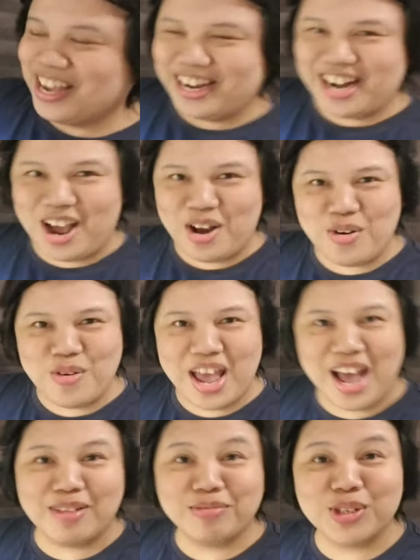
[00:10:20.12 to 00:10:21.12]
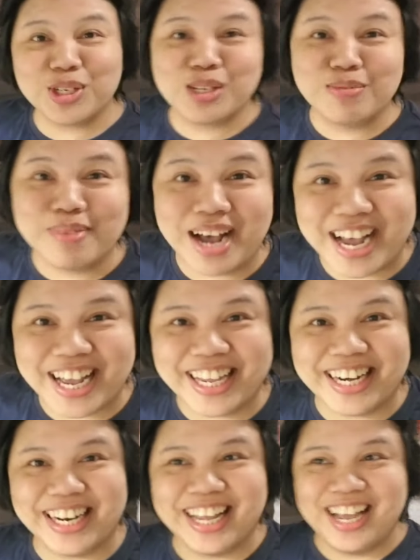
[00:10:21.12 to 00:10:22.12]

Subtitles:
Now, we have to smile.